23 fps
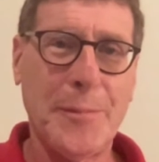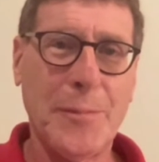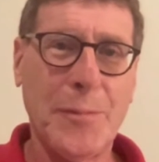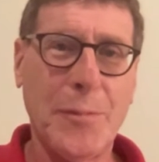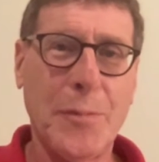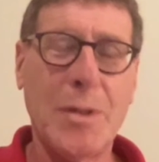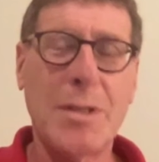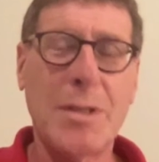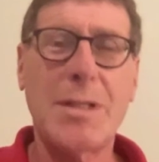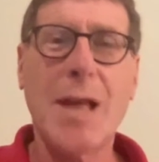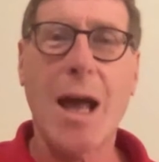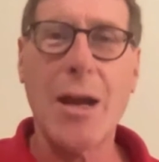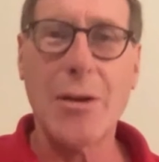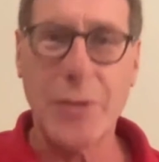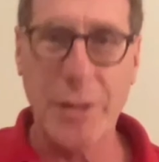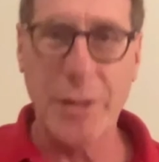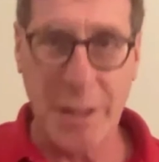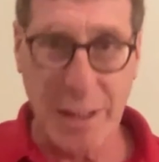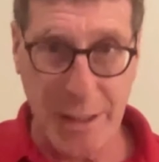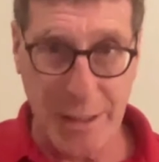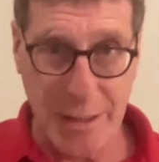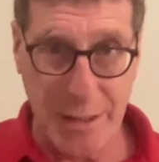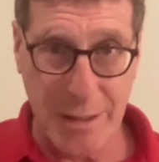was
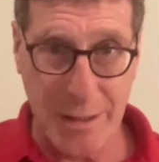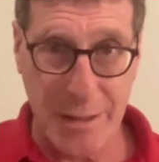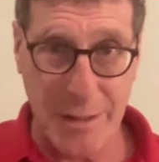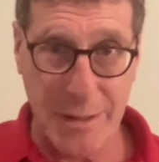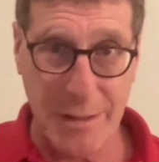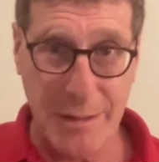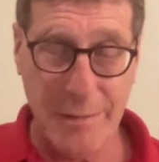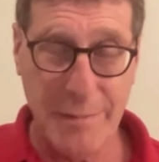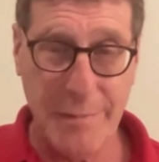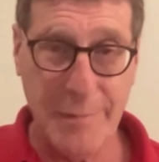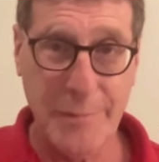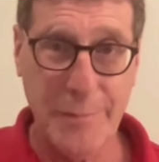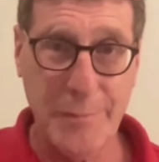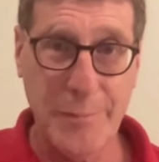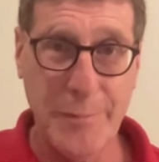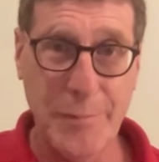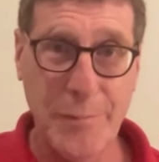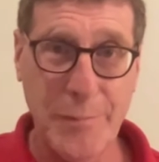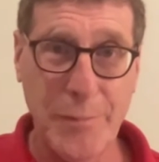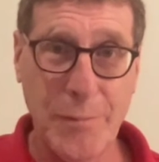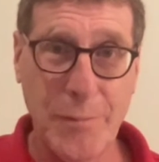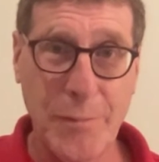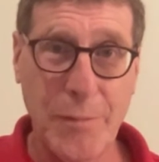Socrates.
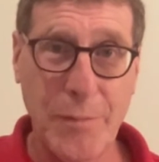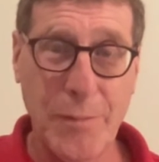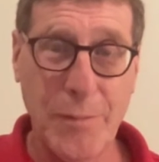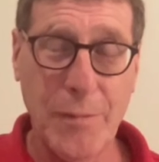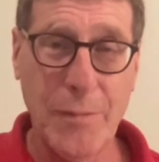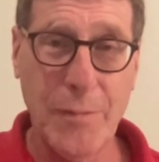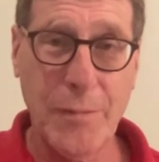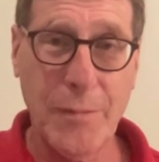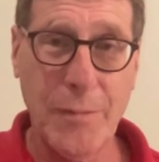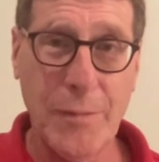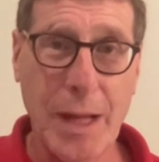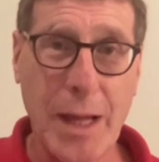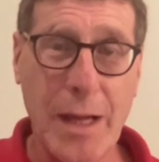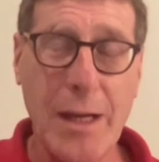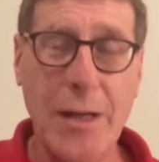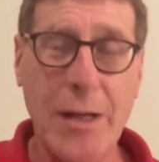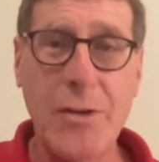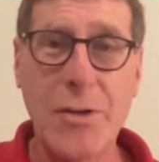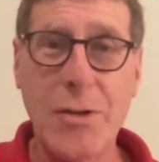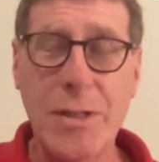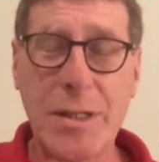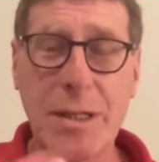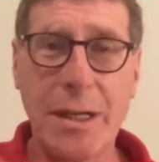And
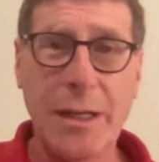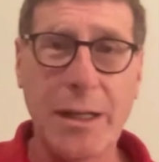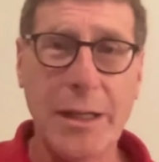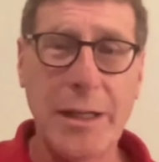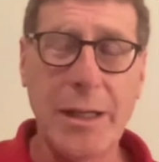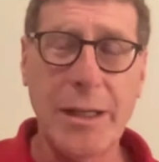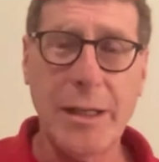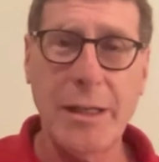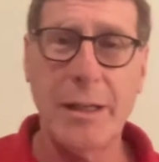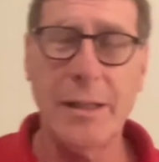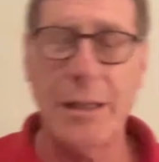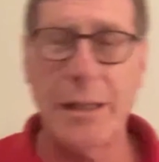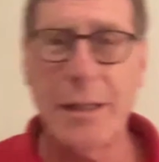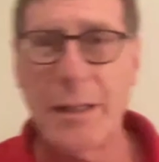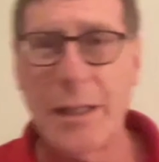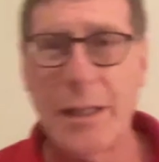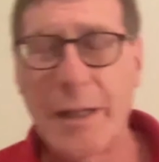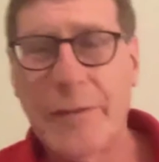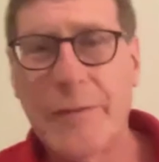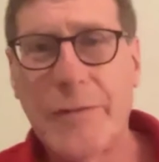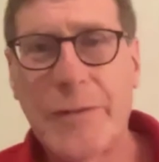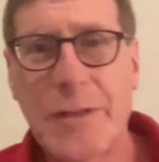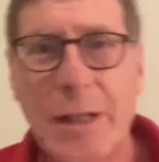interestingly, he
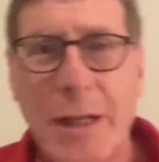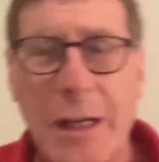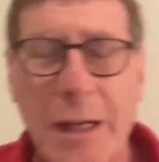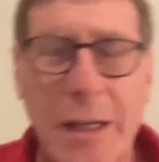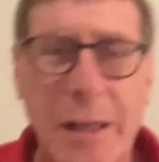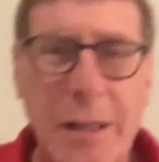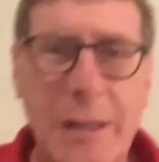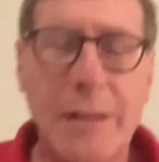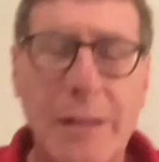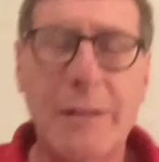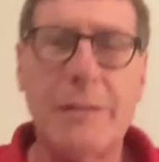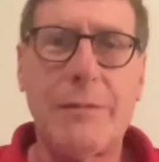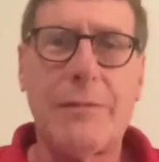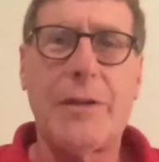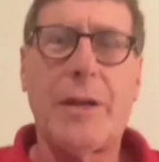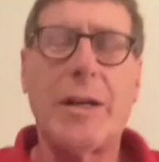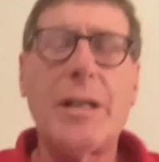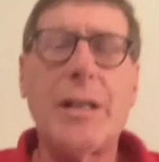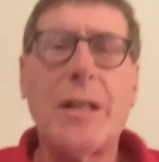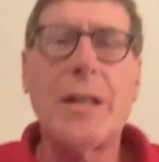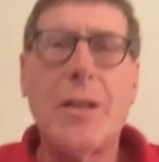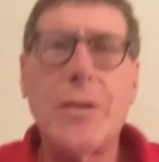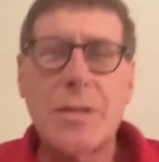lived
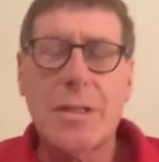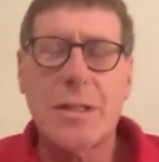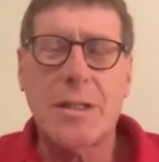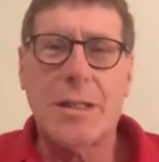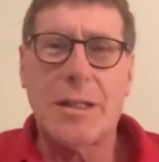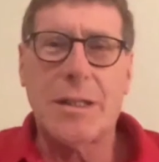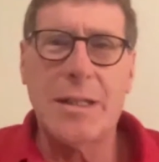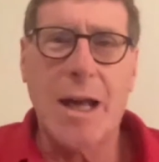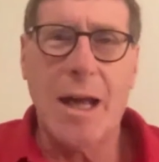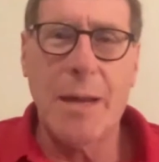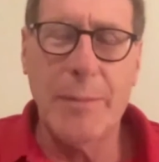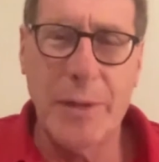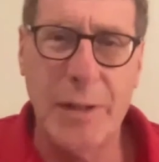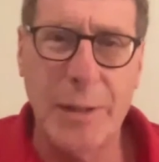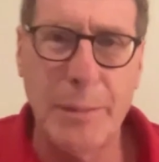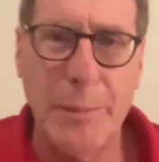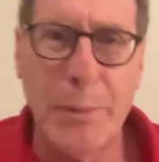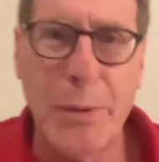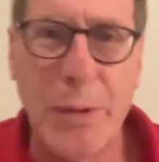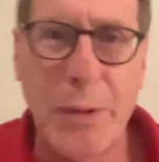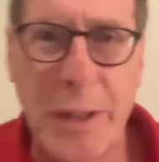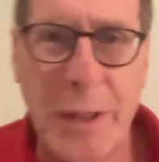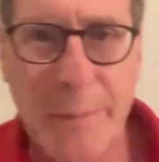very close to the time of the
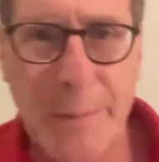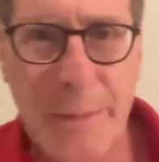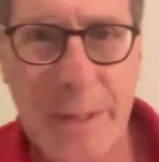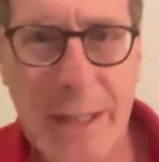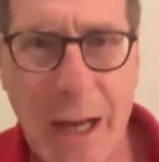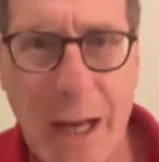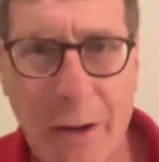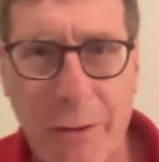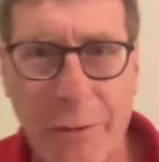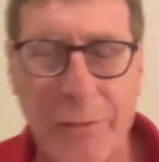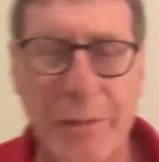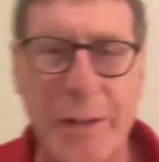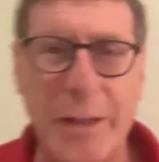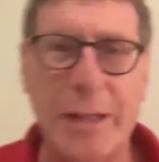Buddha himself.